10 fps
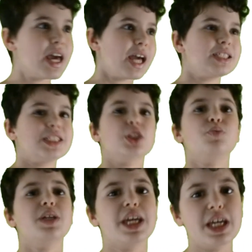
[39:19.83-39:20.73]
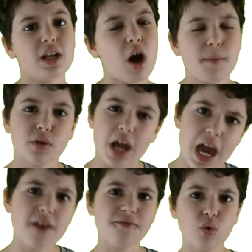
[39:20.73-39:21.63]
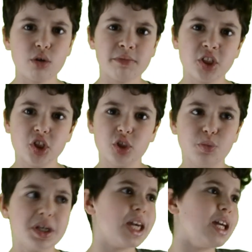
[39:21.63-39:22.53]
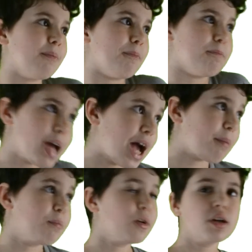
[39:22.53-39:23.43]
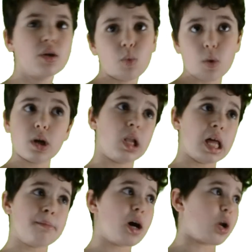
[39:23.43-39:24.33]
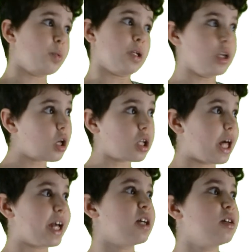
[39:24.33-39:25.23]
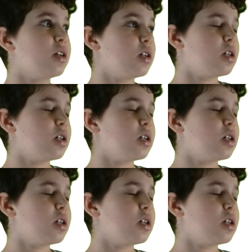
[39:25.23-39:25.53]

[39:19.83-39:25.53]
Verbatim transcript: And since we can't comprehend four dimensions, we can't map what a Klein model would look like